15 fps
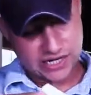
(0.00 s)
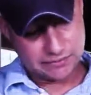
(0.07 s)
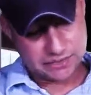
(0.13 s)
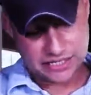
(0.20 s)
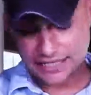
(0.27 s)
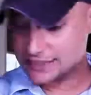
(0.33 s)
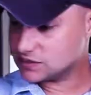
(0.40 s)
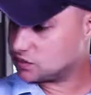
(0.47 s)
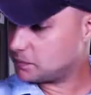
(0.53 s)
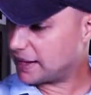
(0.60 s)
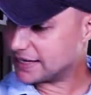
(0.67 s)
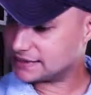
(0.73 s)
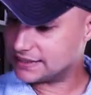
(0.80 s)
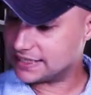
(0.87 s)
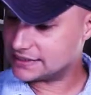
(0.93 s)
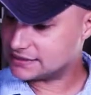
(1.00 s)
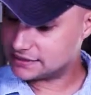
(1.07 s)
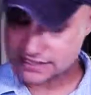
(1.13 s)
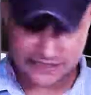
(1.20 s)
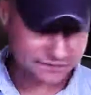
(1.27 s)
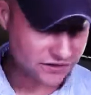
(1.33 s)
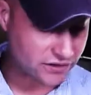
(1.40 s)
I'm going to inspect it and
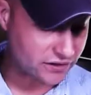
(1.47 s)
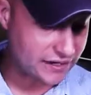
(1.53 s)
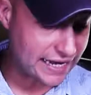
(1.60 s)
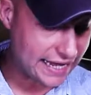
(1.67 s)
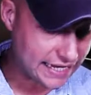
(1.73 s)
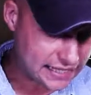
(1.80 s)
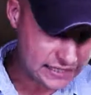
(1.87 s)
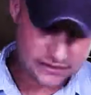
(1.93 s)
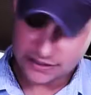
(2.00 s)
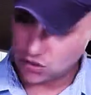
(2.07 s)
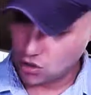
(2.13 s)
see if there are any